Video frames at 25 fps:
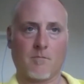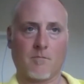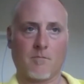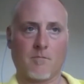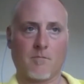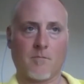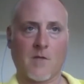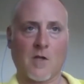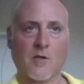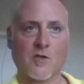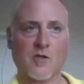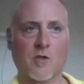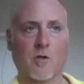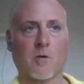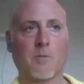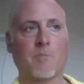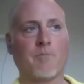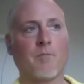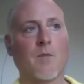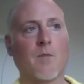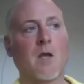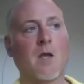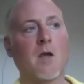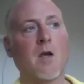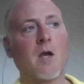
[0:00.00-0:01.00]
Sure.
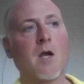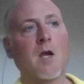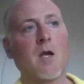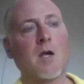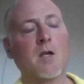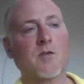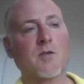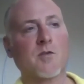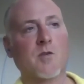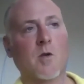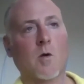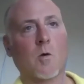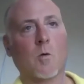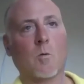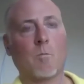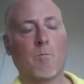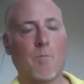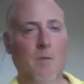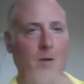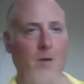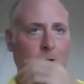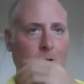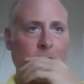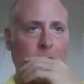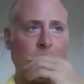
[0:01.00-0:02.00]
So
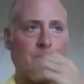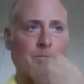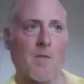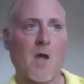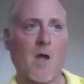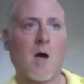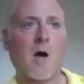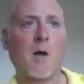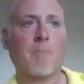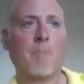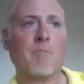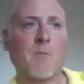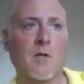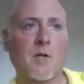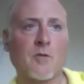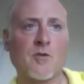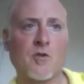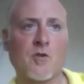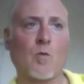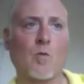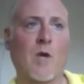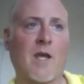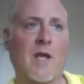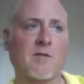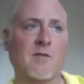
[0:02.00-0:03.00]
two
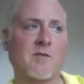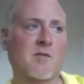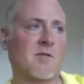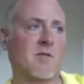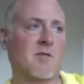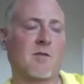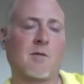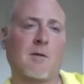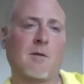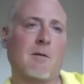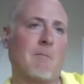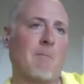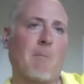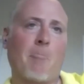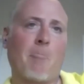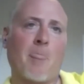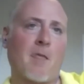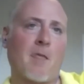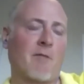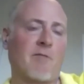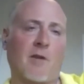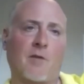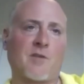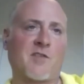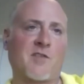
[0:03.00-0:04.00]
ways,
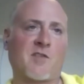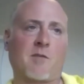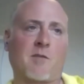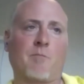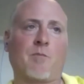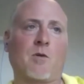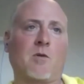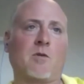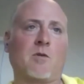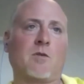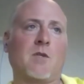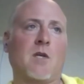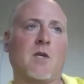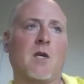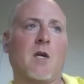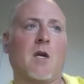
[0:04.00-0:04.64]
very simple.